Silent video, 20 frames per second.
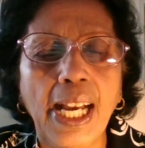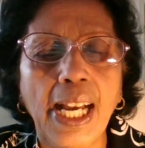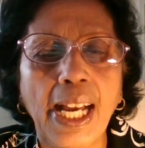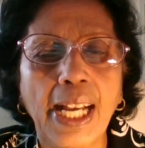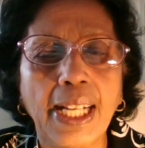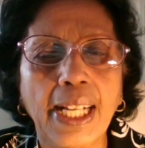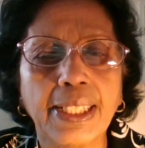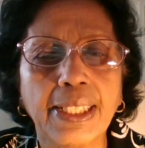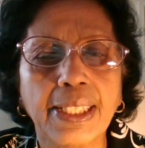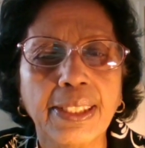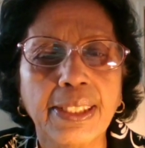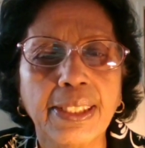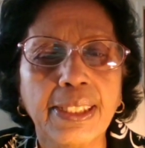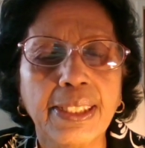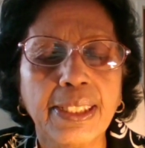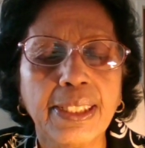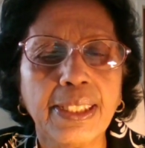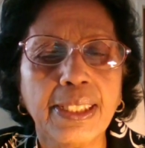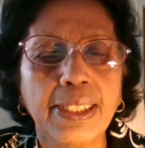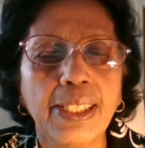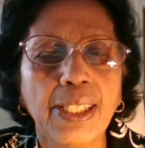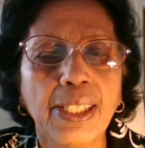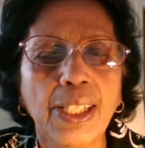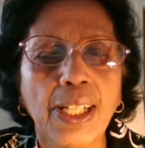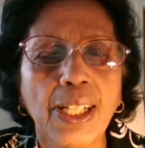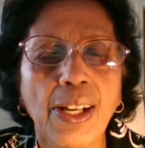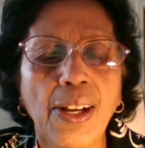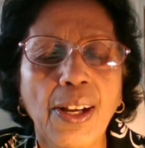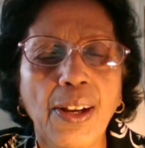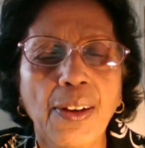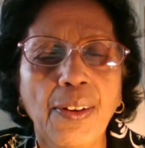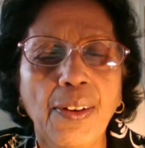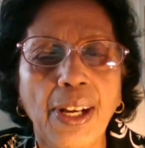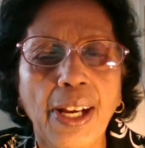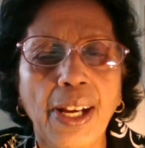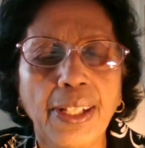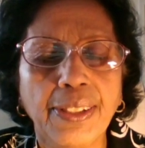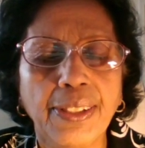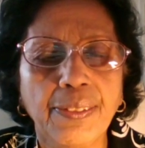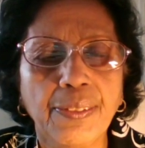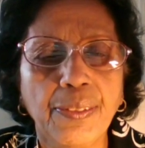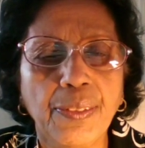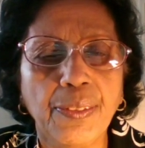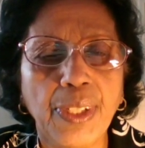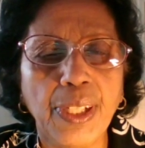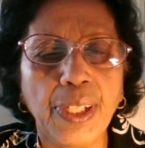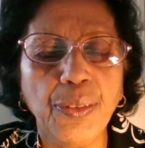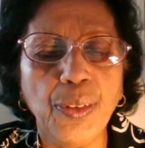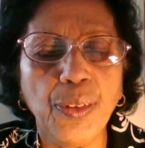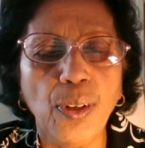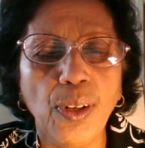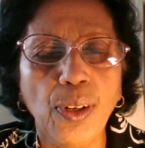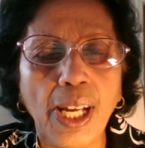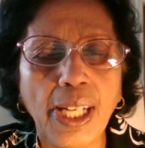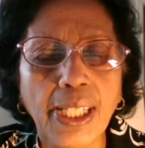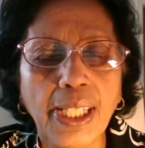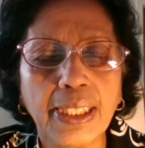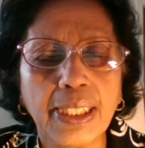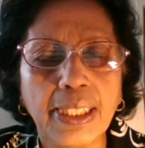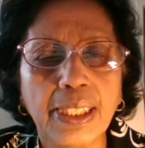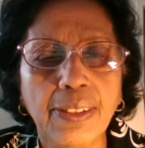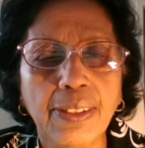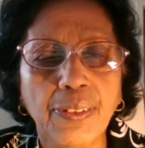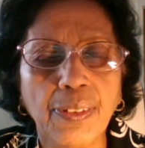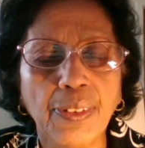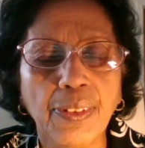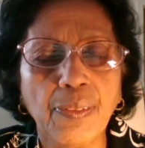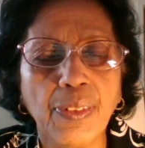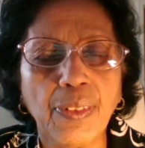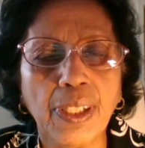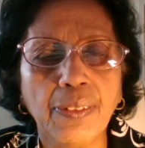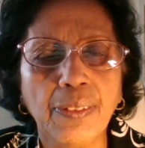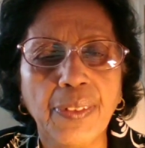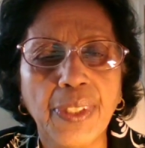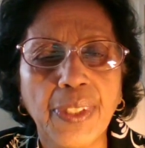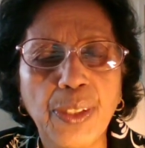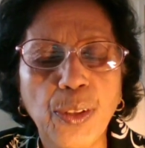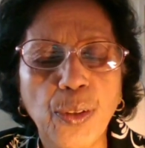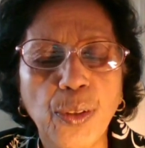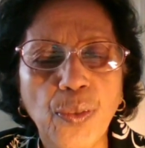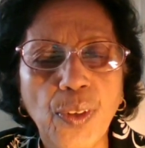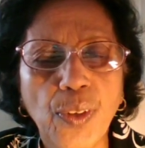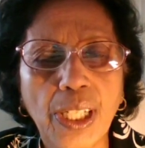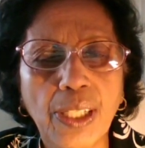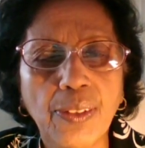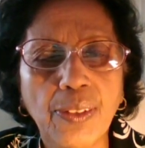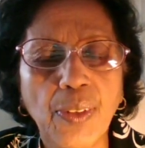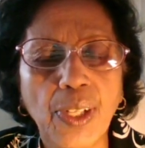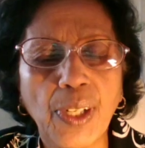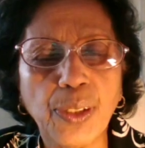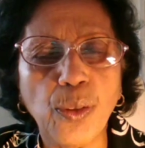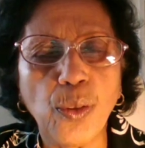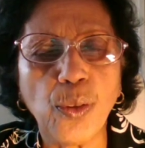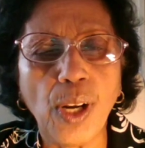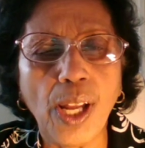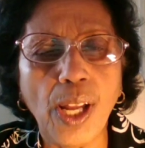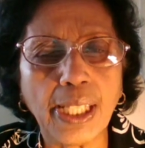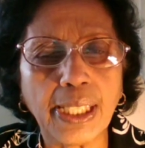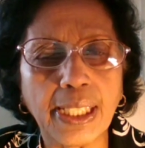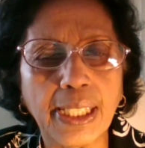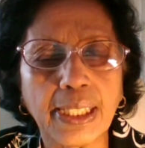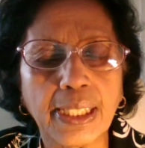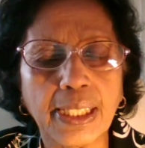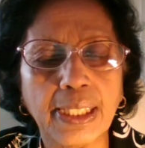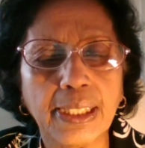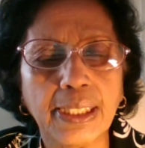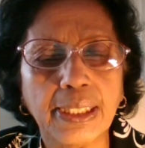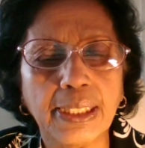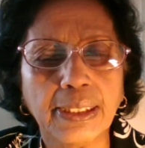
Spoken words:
and when you work what you like,